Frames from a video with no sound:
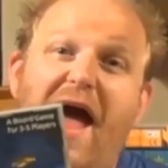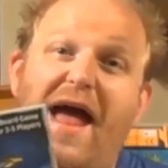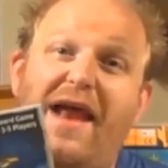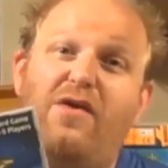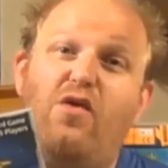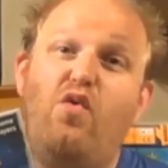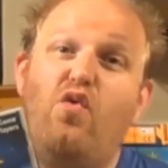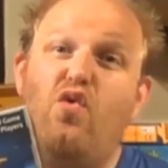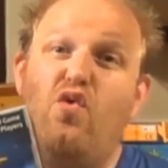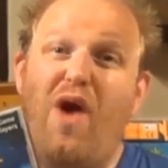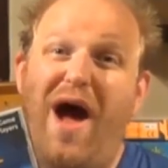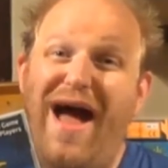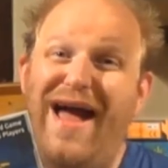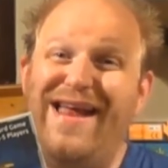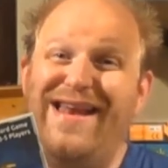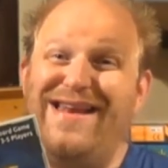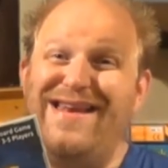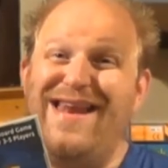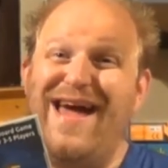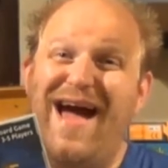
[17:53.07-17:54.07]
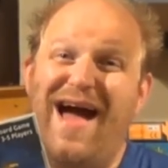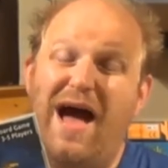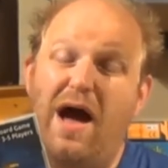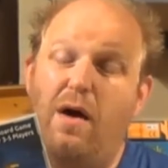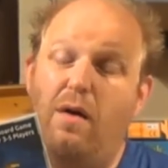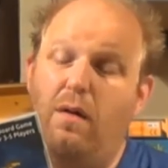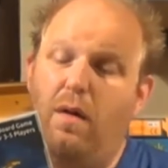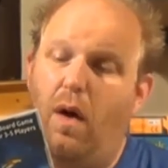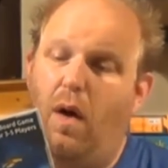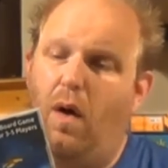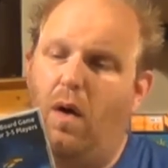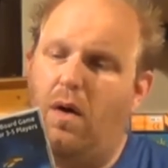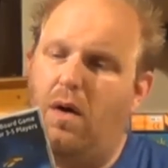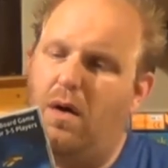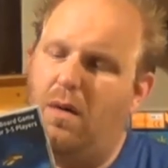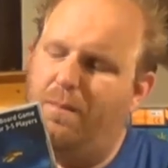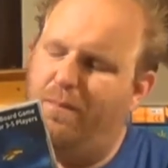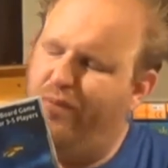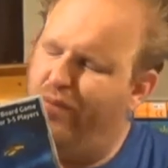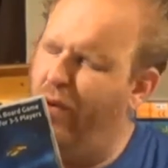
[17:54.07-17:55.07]
And right now,
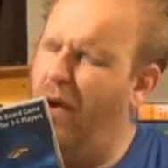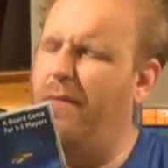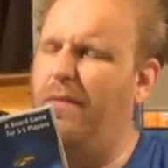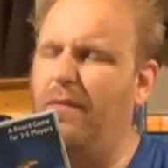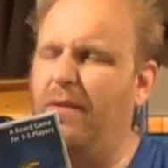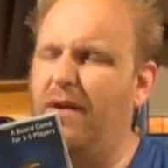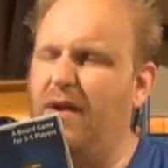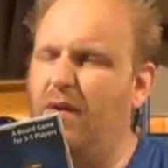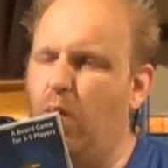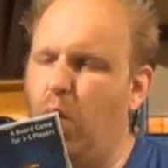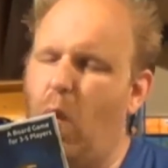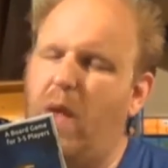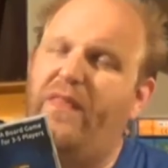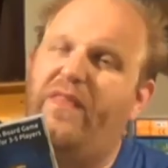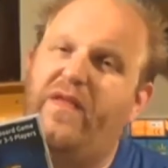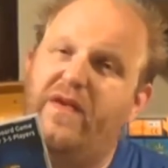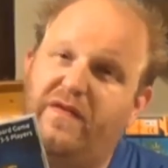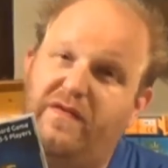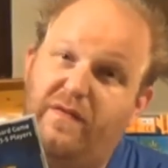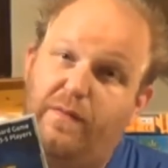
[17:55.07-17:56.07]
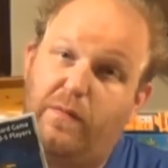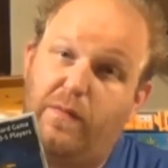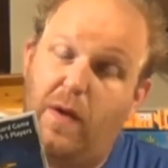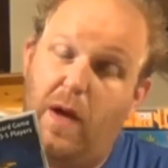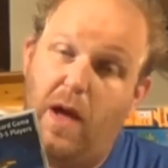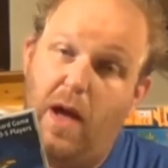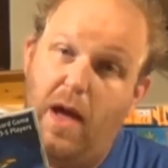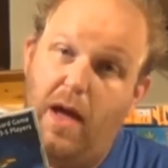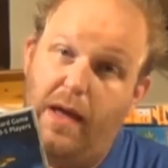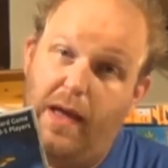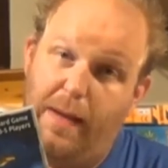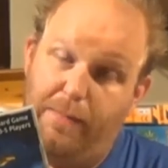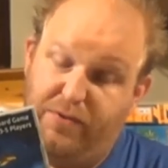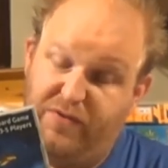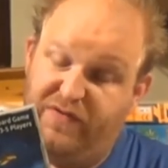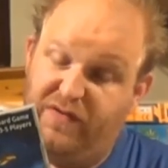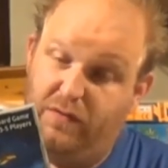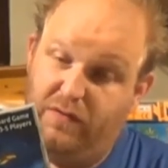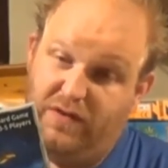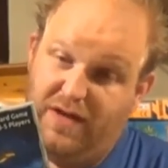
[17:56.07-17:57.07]
or probably when this uh,
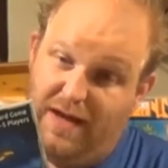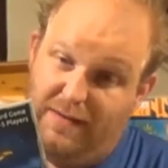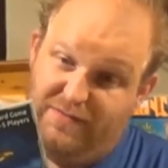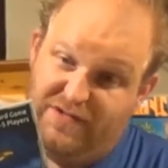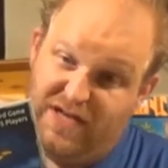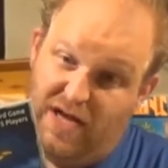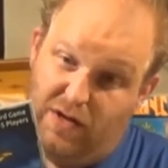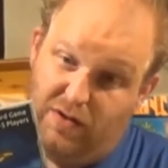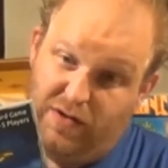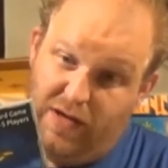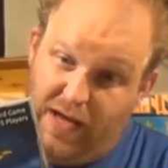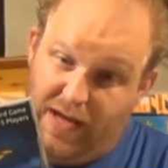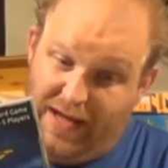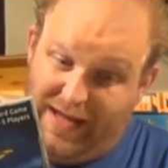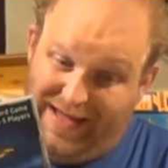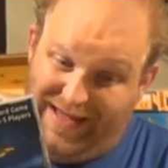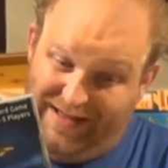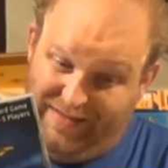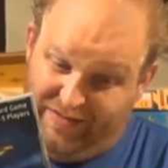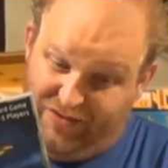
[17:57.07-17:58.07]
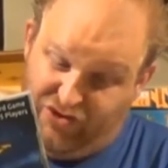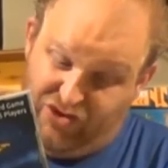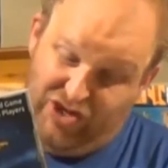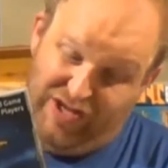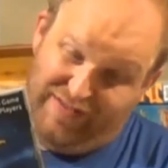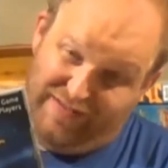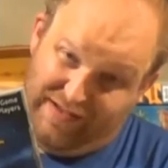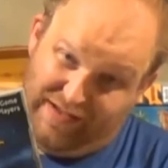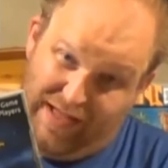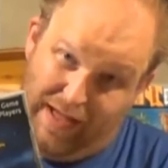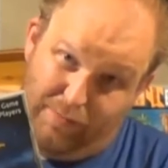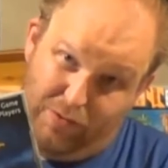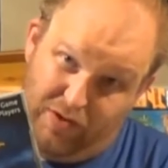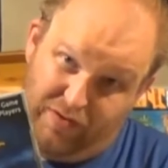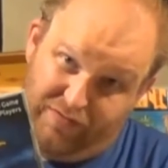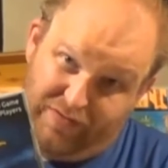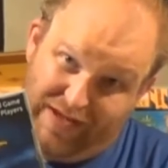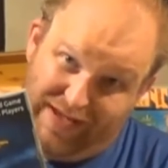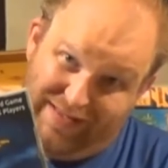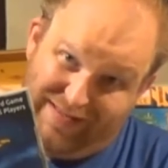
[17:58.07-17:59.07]
episode comes out, it's just a
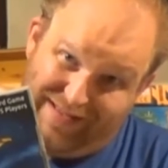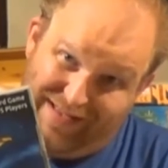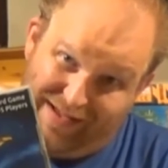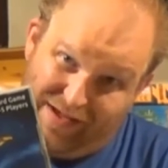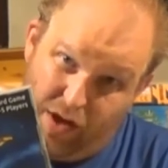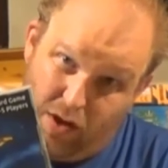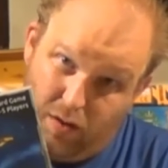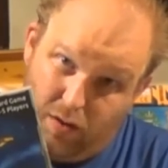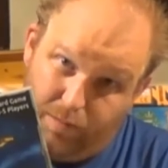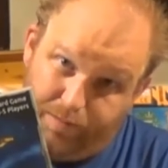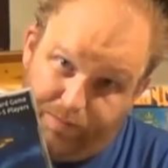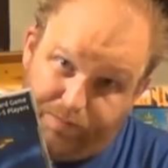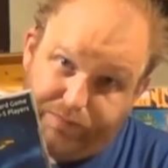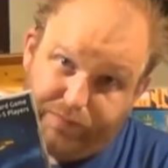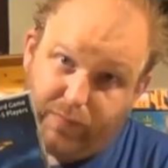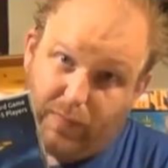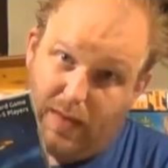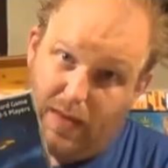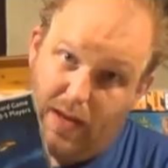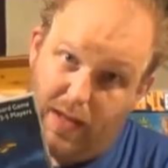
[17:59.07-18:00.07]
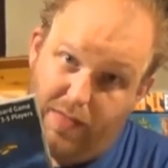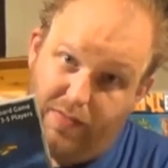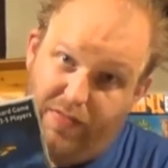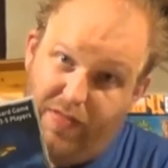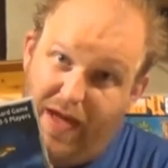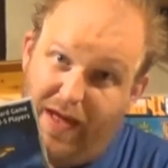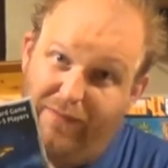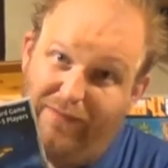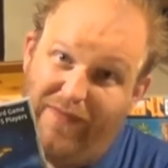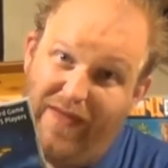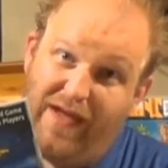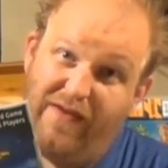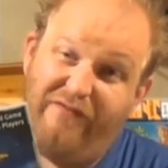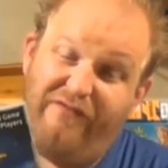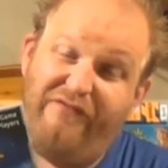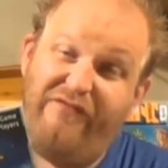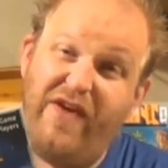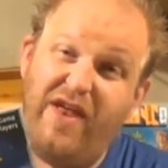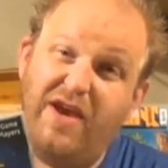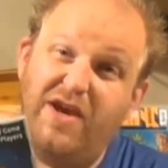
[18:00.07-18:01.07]
couple of days ago that they
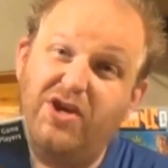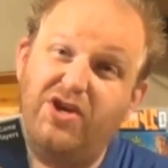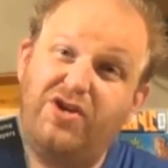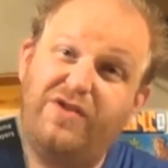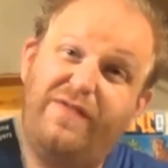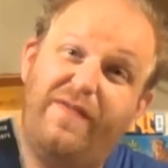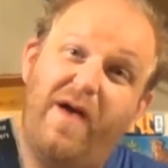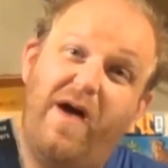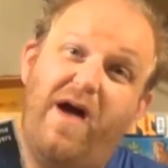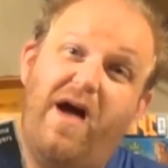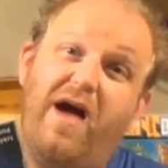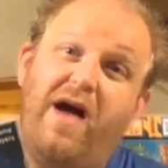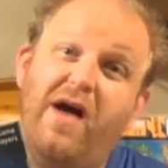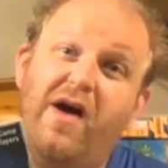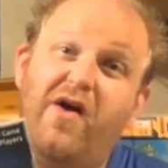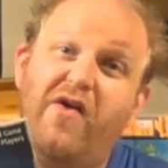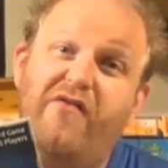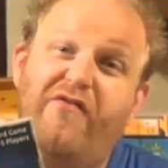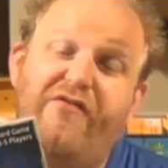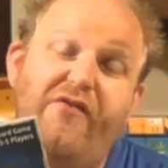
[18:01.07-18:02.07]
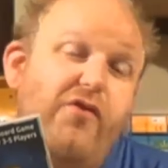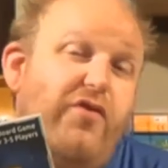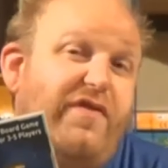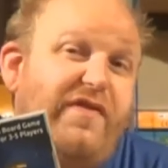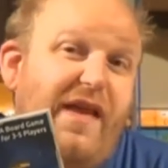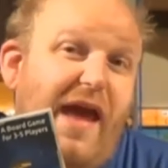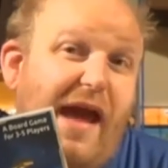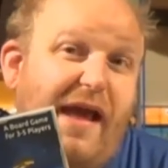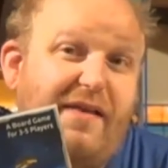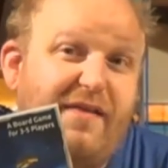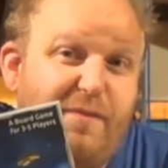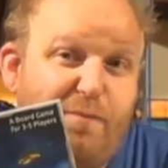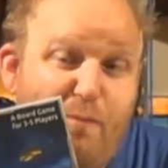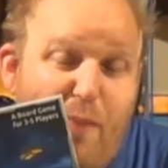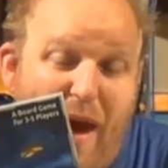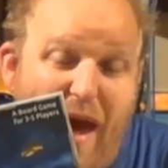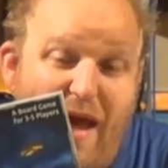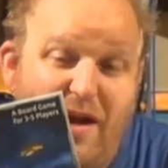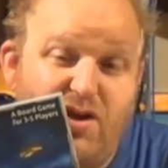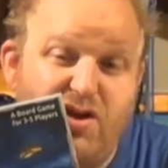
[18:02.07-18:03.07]
finished the first
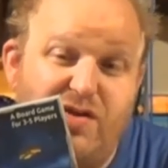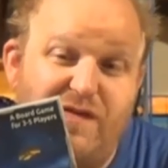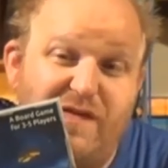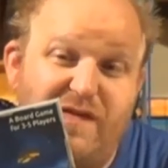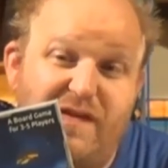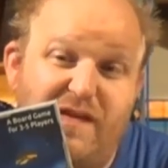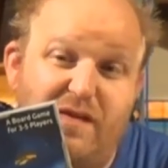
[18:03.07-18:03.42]
expansion